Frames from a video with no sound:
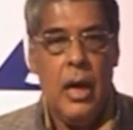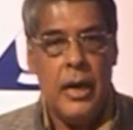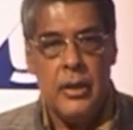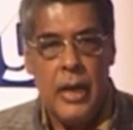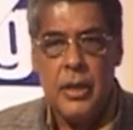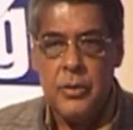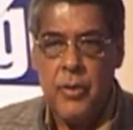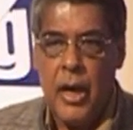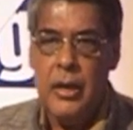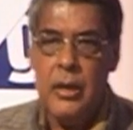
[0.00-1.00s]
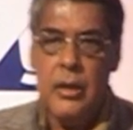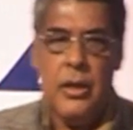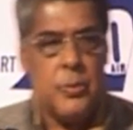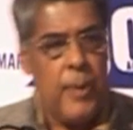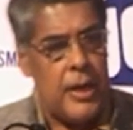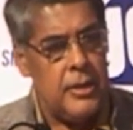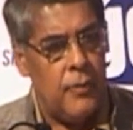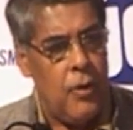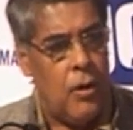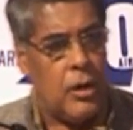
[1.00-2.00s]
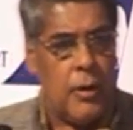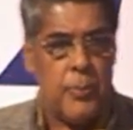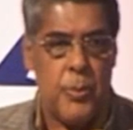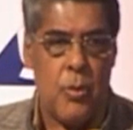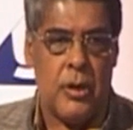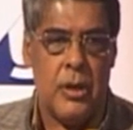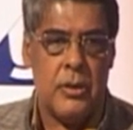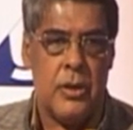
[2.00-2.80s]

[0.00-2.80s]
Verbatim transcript: And that is why, in spite of all our progress,